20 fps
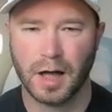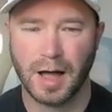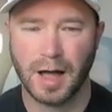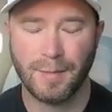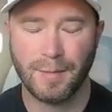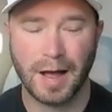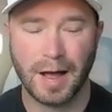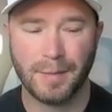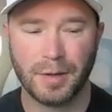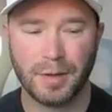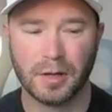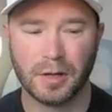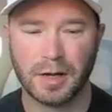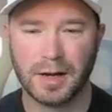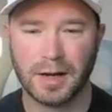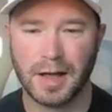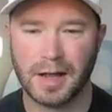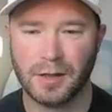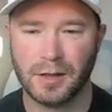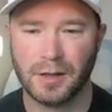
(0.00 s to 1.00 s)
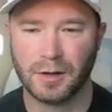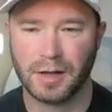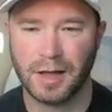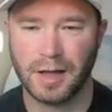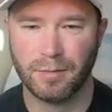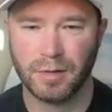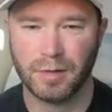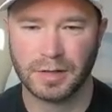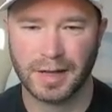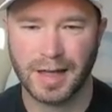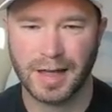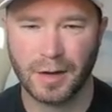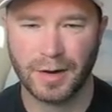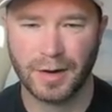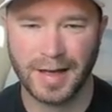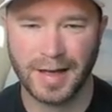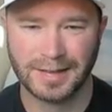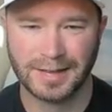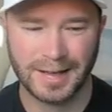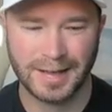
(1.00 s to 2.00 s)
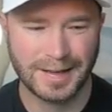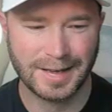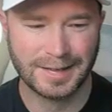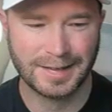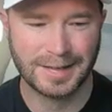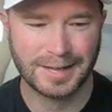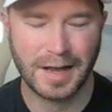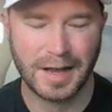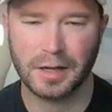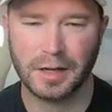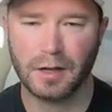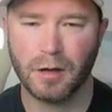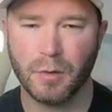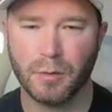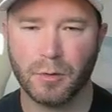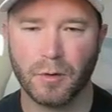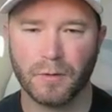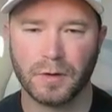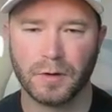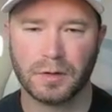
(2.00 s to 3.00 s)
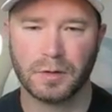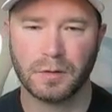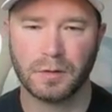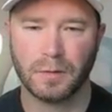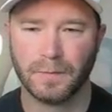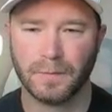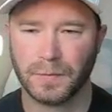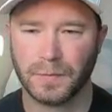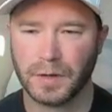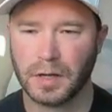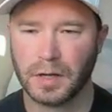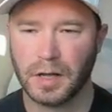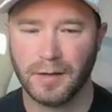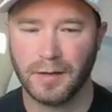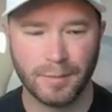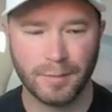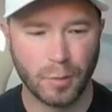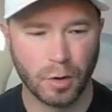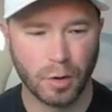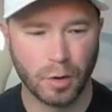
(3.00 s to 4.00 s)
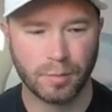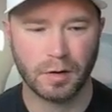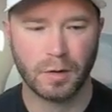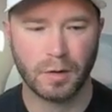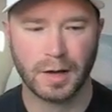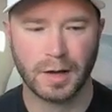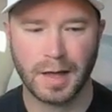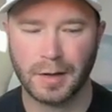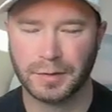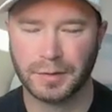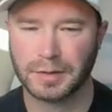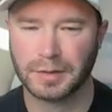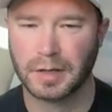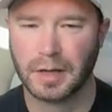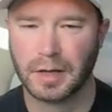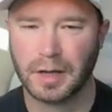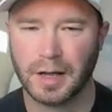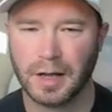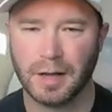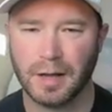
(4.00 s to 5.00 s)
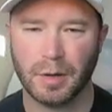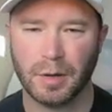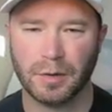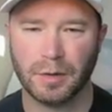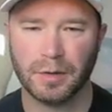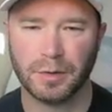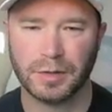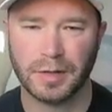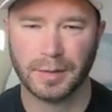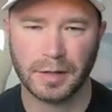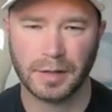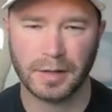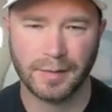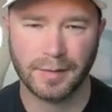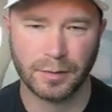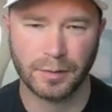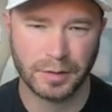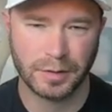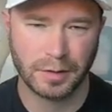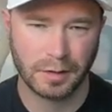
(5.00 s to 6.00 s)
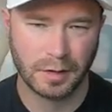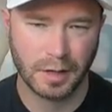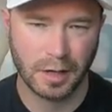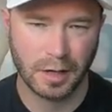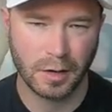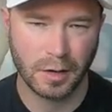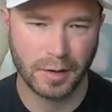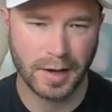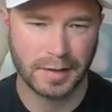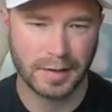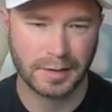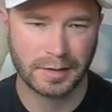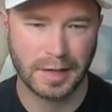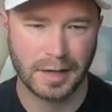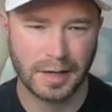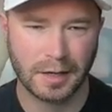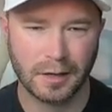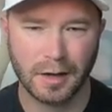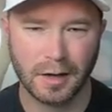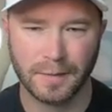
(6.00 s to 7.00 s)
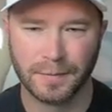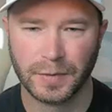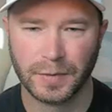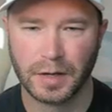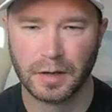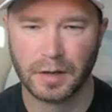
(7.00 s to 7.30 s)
I might be looking at either keeping this account as is and then going over to even more pro accounts and building those up to levels. There you go, guys. Take a look.